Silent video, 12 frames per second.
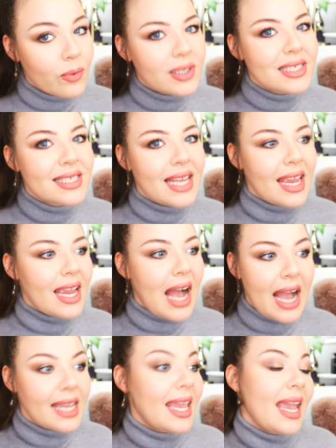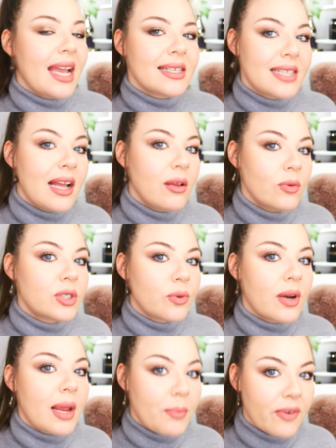will say I can't tell which
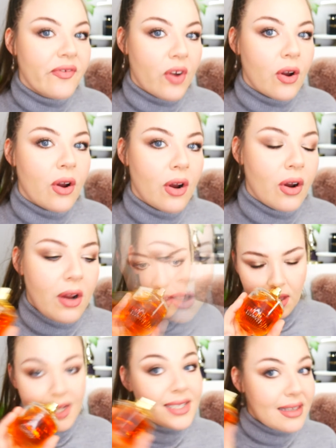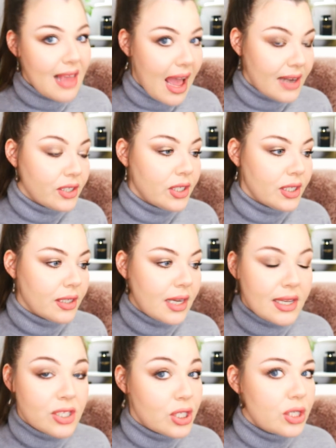one I prefer. It's that good.
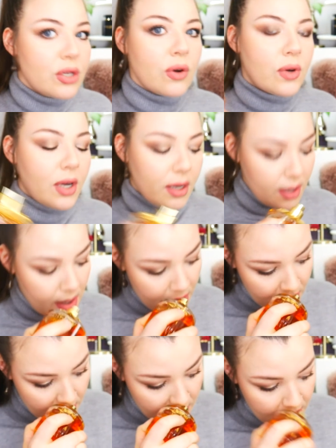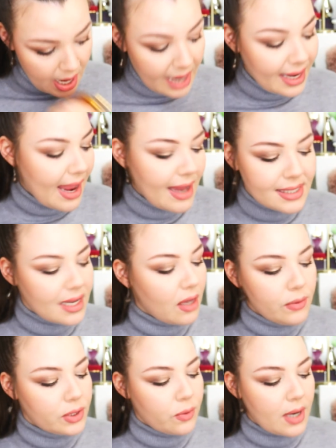It's so good. I can't
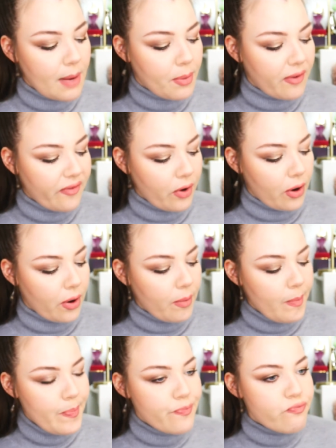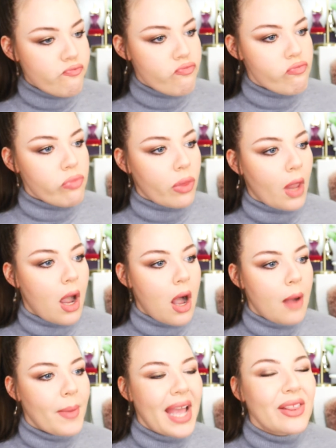tell which one I prefer.
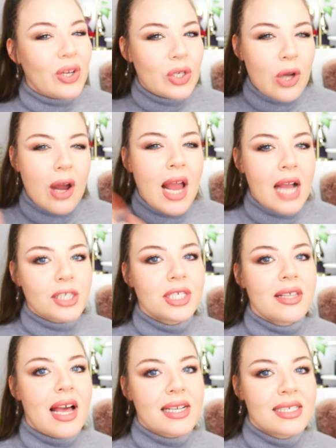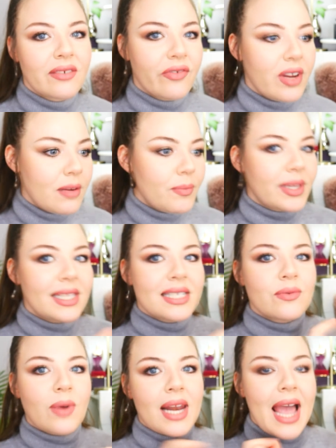And they're not actually that different, but
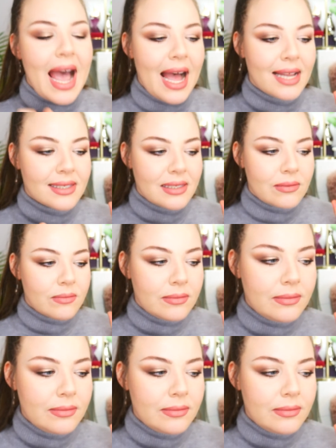this one has